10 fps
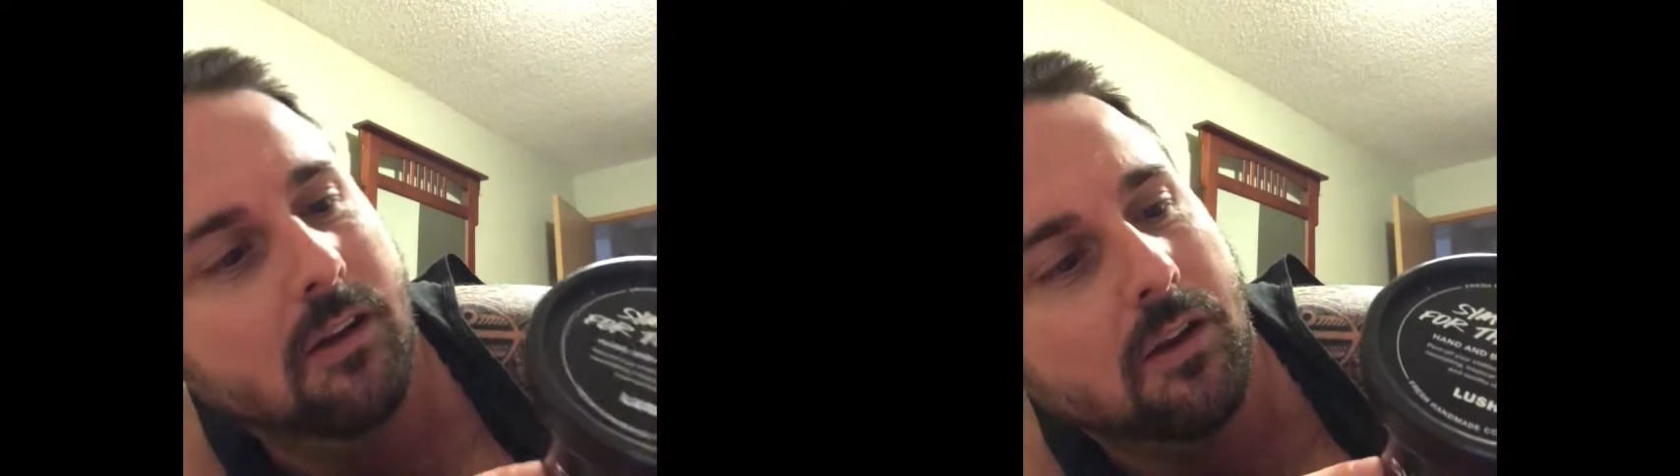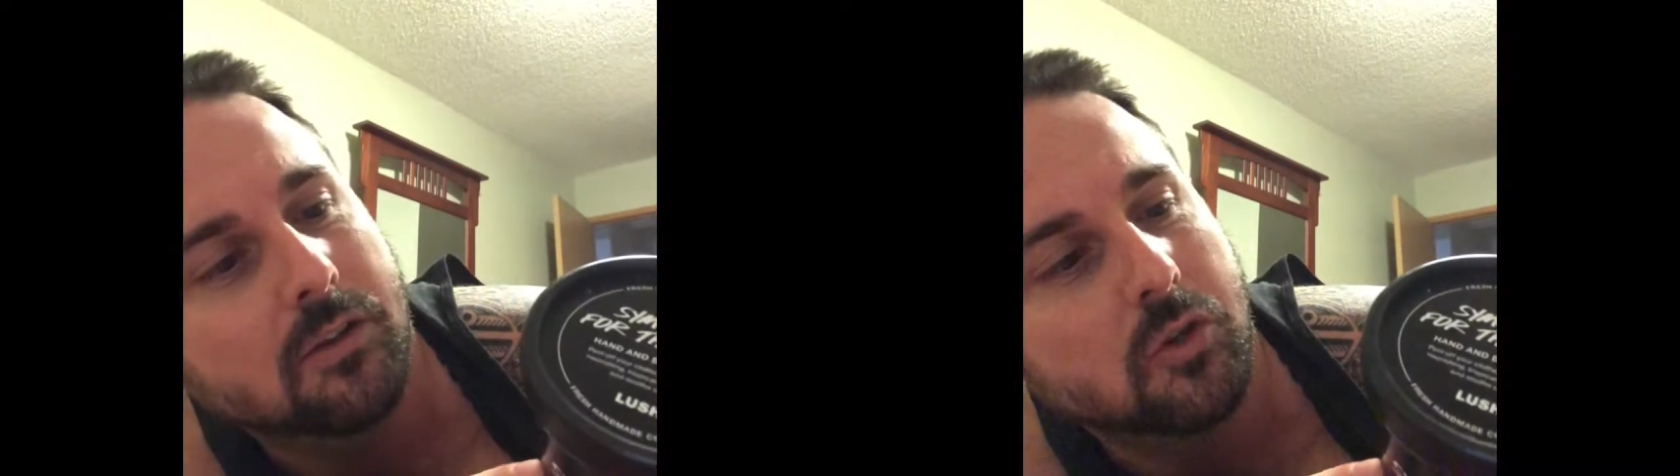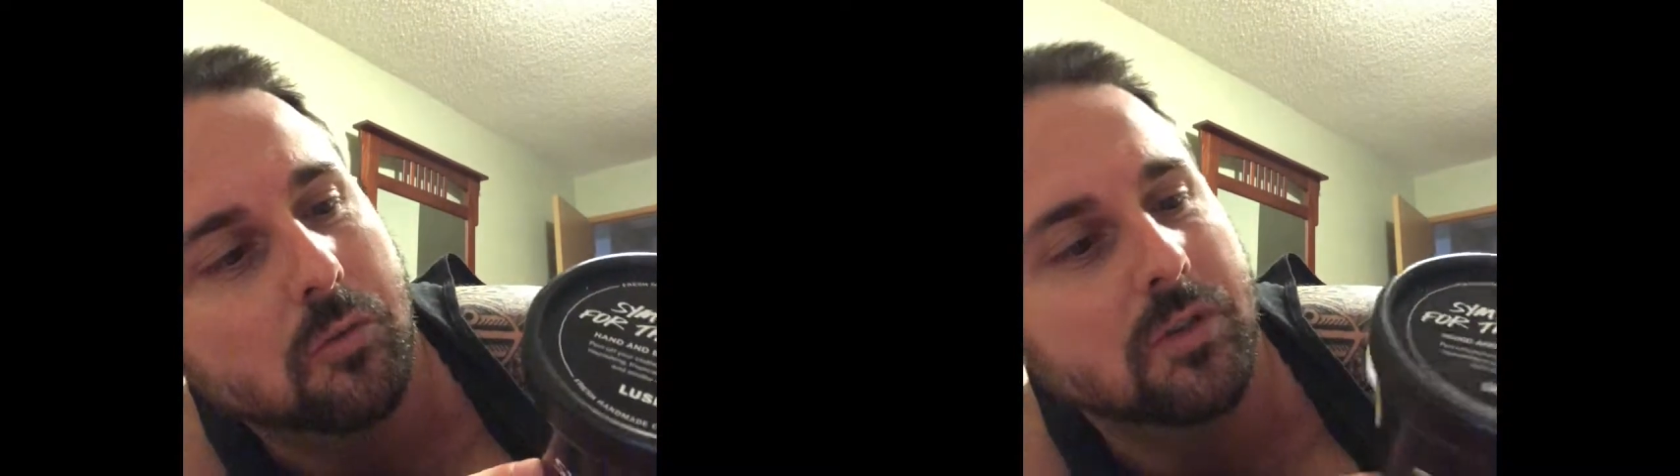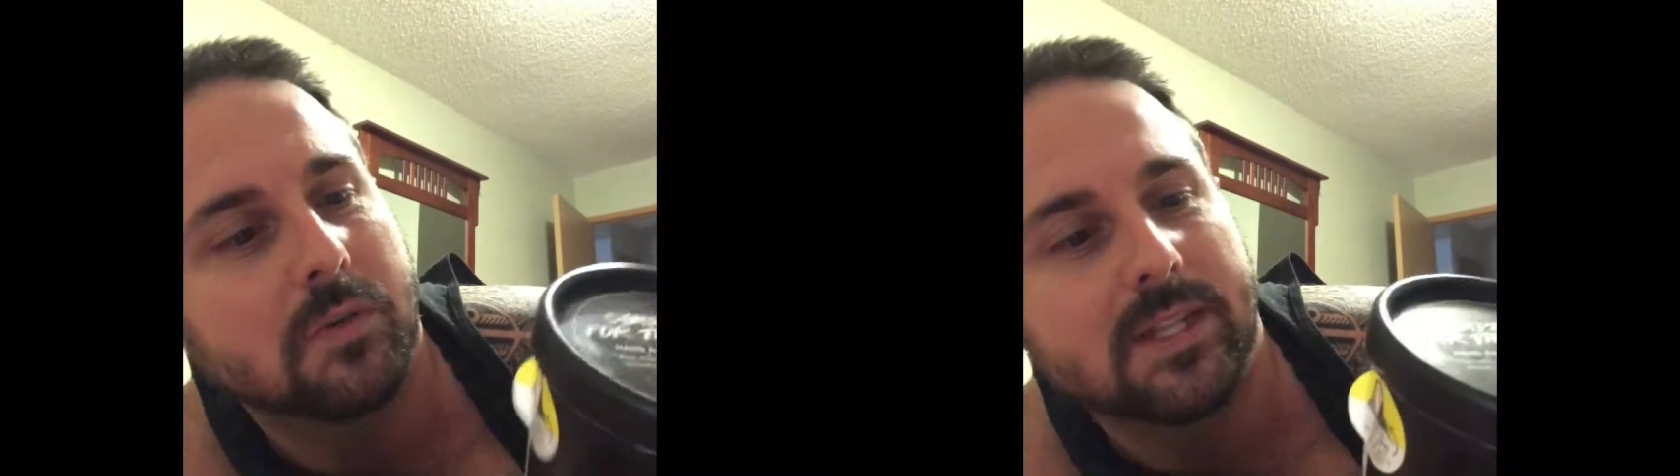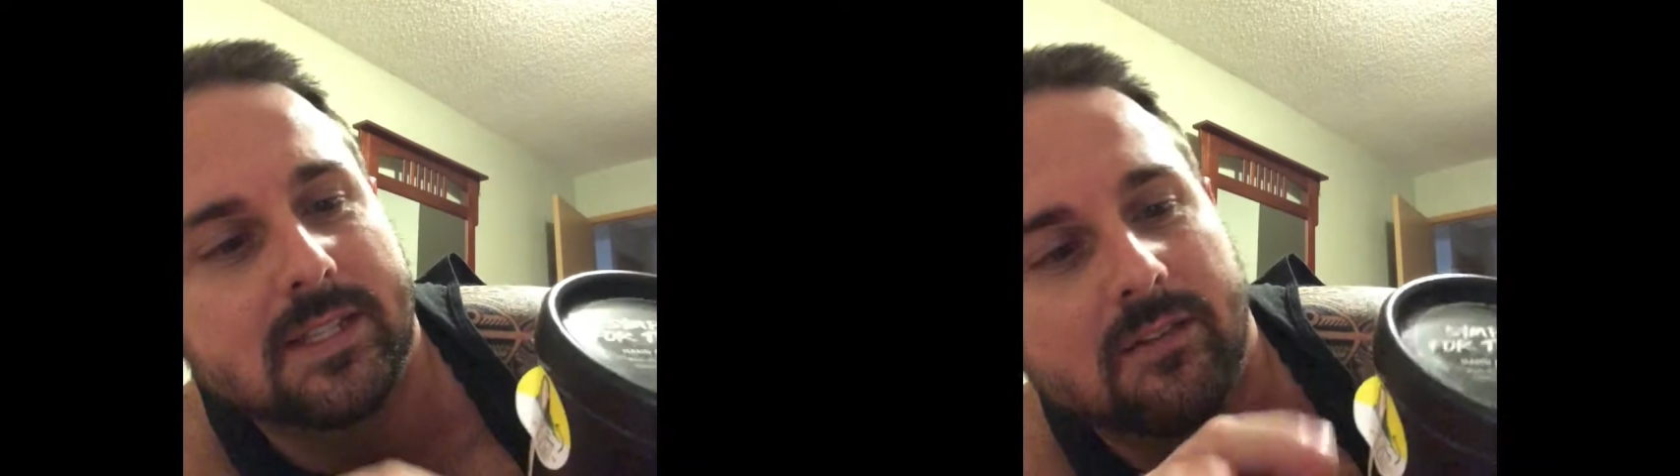on October
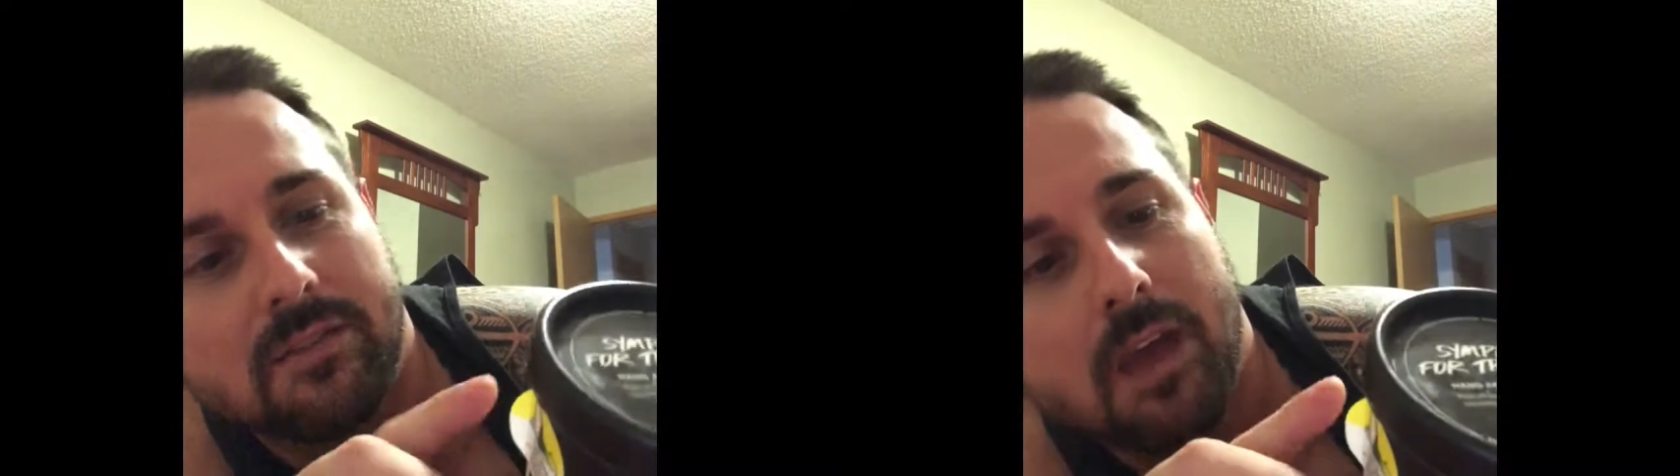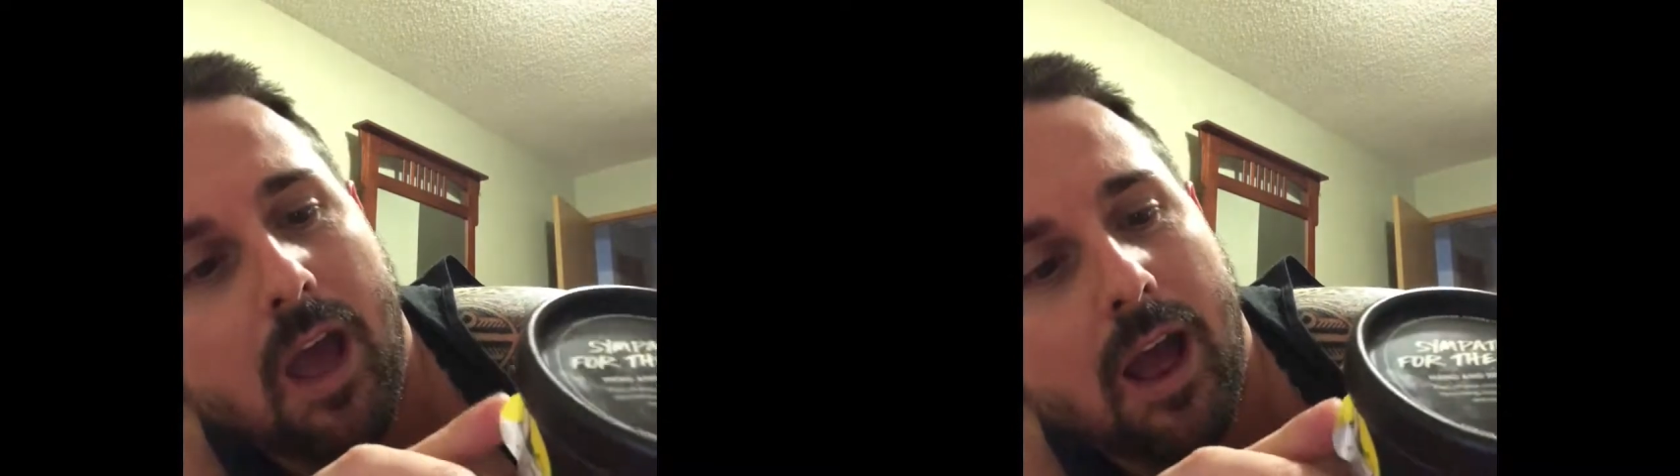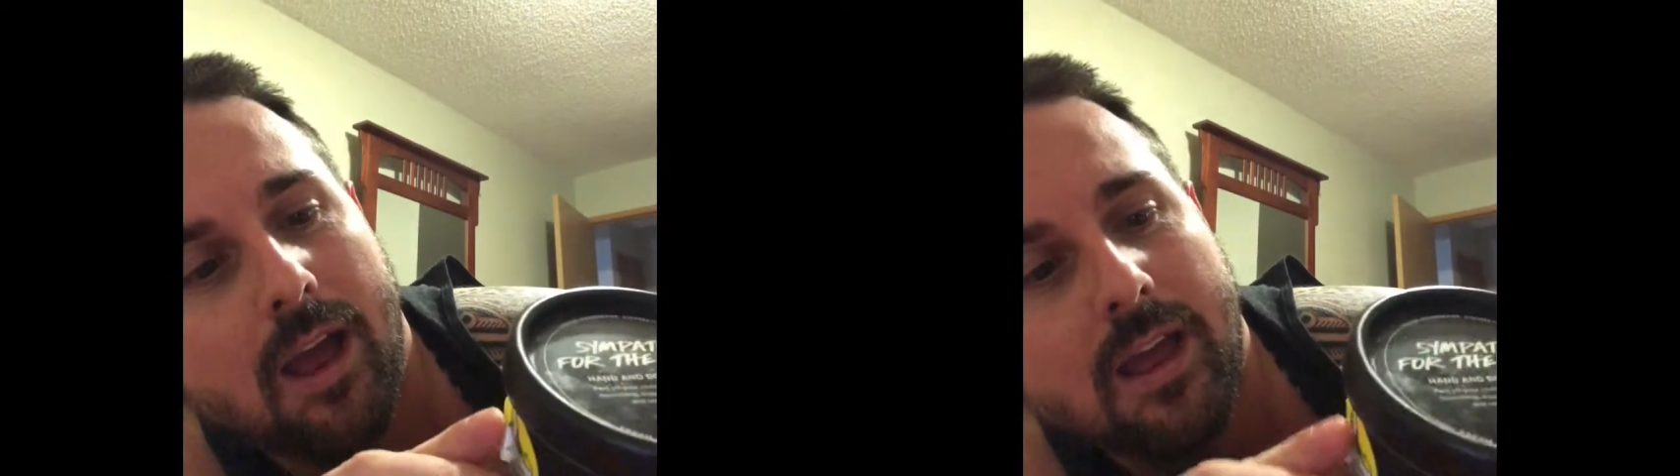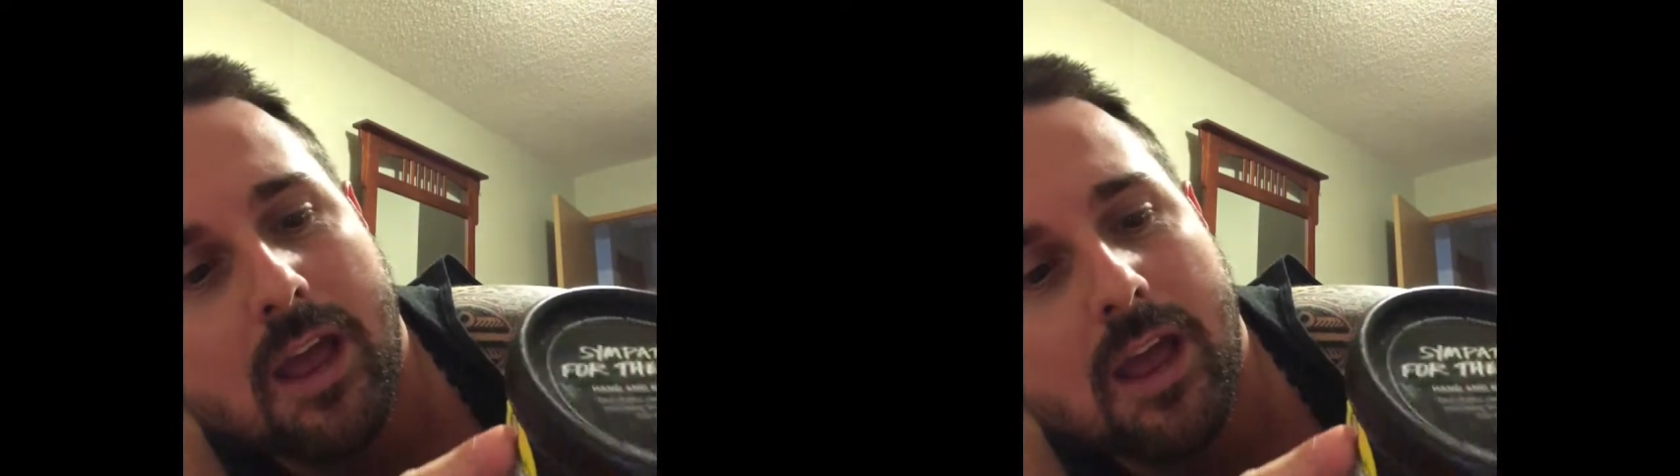27th. Huh?